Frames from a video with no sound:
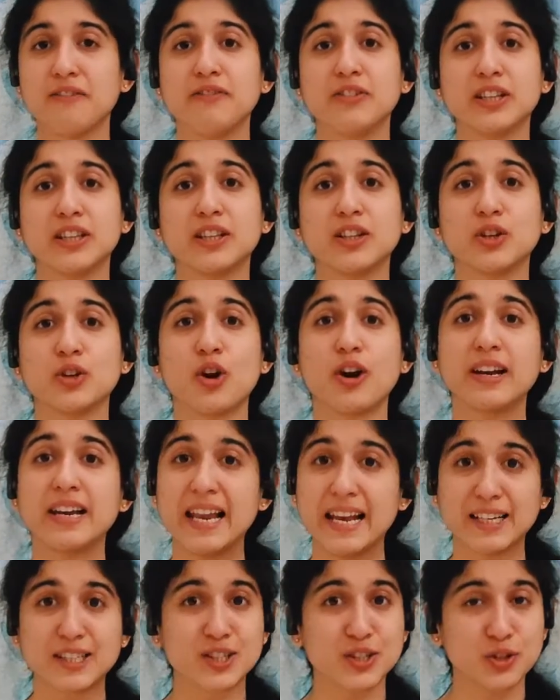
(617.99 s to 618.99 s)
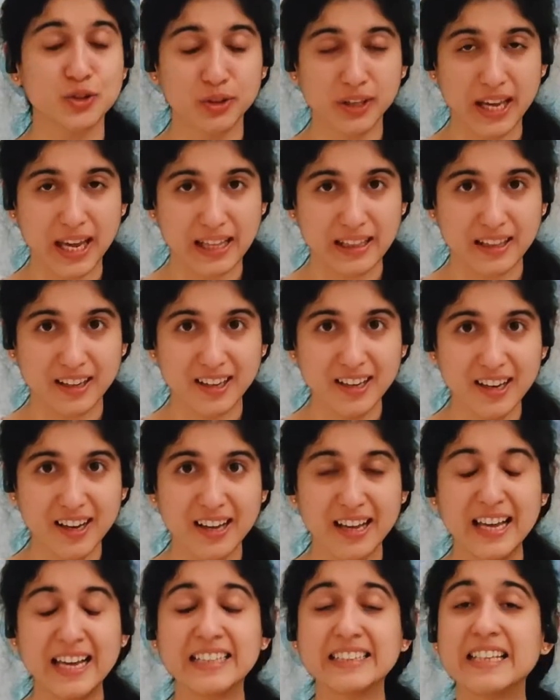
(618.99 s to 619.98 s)
with your legs together.
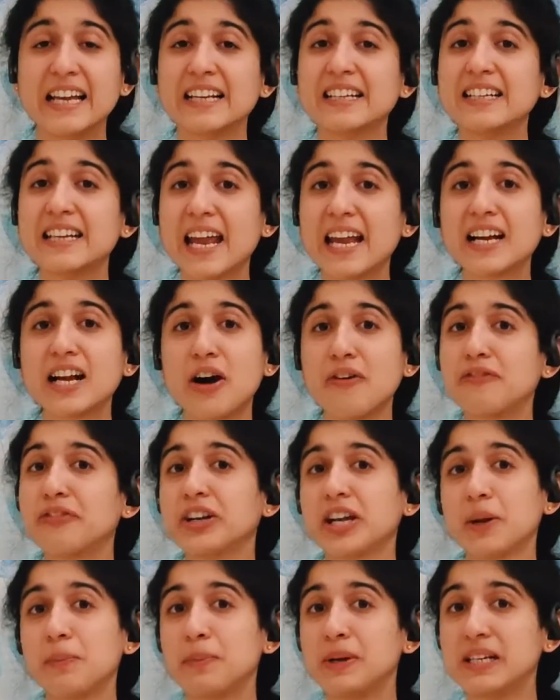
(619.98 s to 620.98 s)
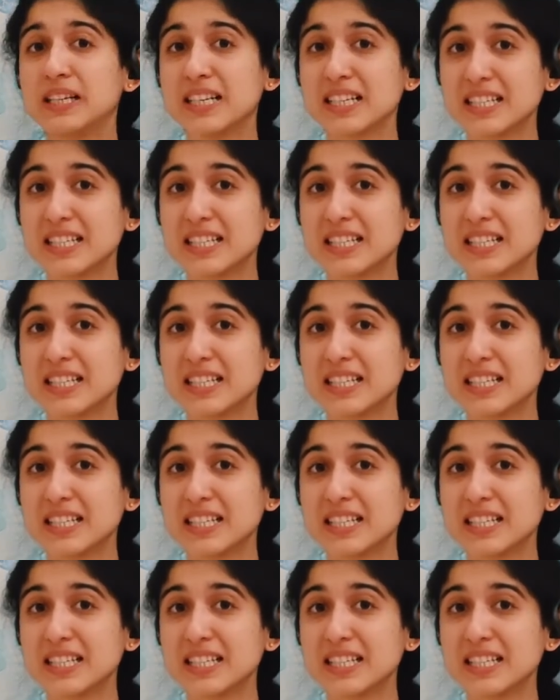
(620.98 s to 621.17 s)
Then take comfortable